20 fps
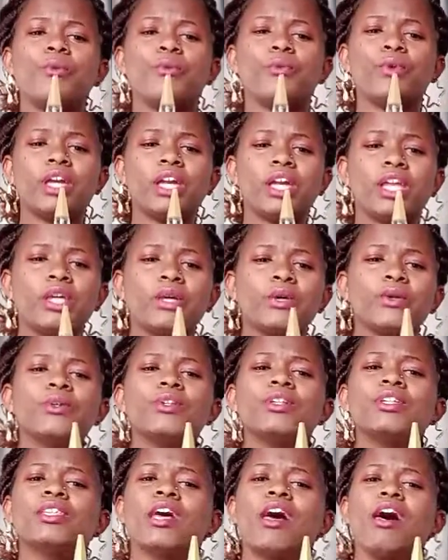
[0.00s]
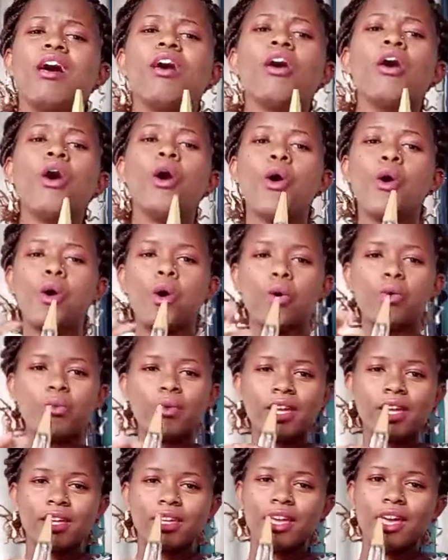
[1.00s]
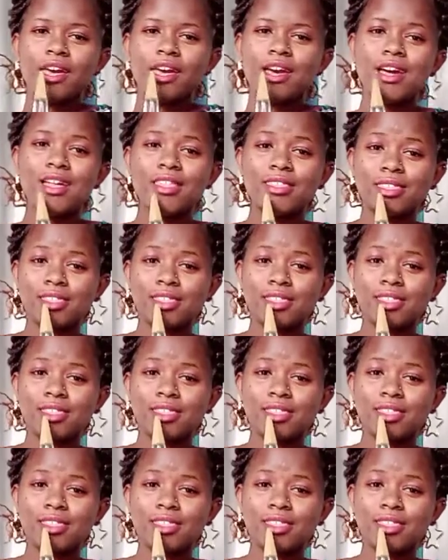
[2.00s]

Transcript: We will know we got